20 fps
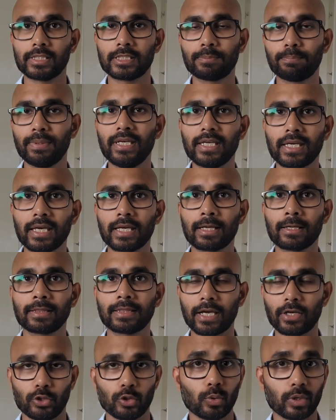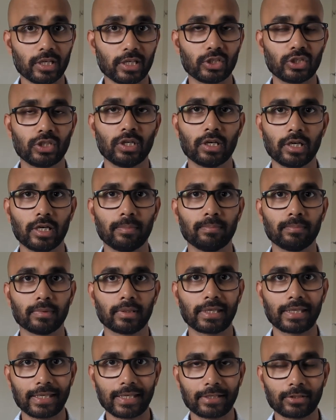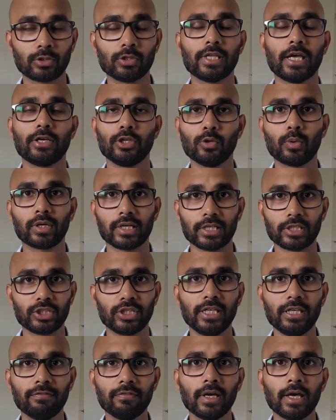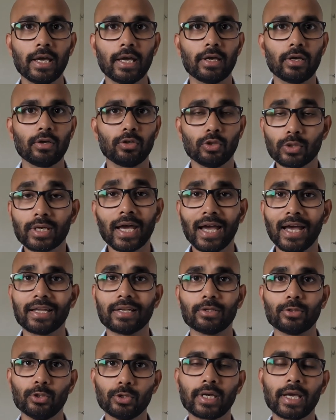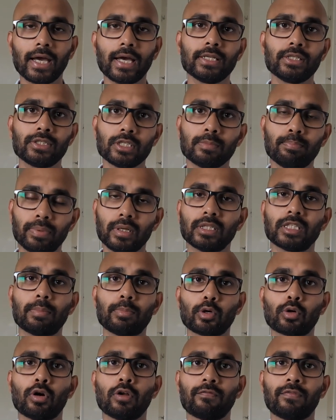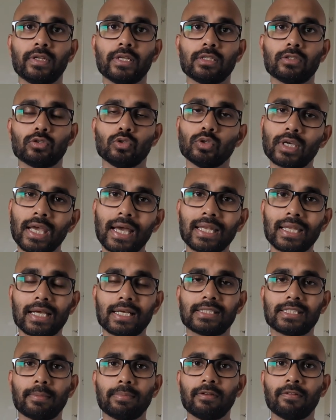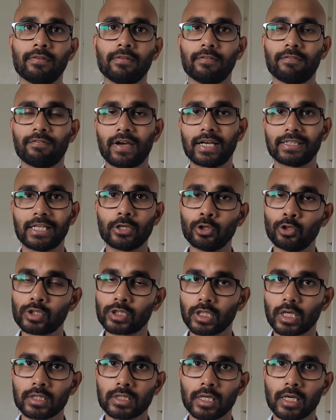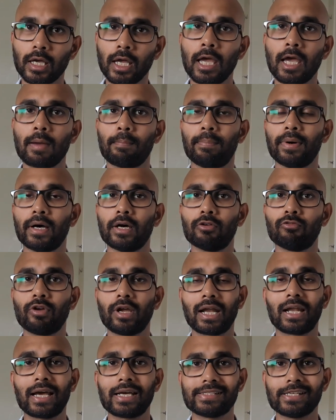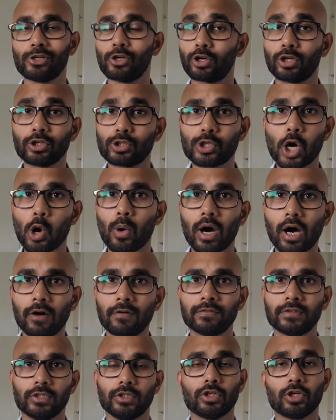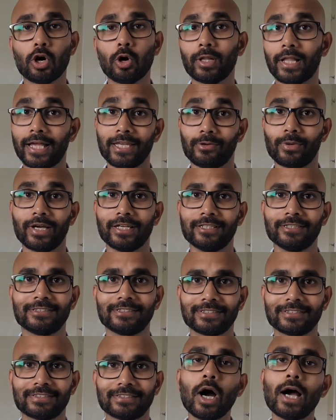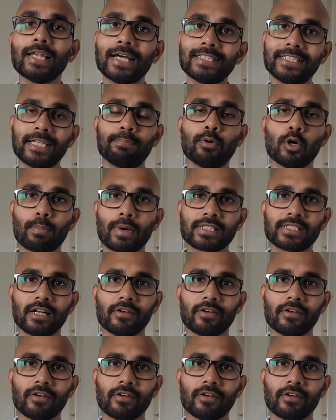speaking that you want to achieve, you can just build up your confidence. You can accept the fact that you stutter, but realize that you're going to go after your goal anyway. So while I did put